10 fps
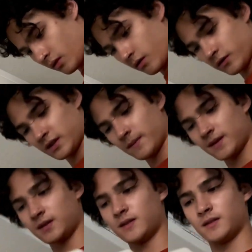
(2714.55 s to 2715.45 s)
Oh, there's a
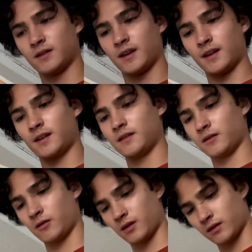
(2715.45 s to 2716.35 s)
message inside. I
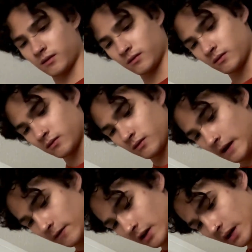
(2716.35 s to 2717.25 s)
forgot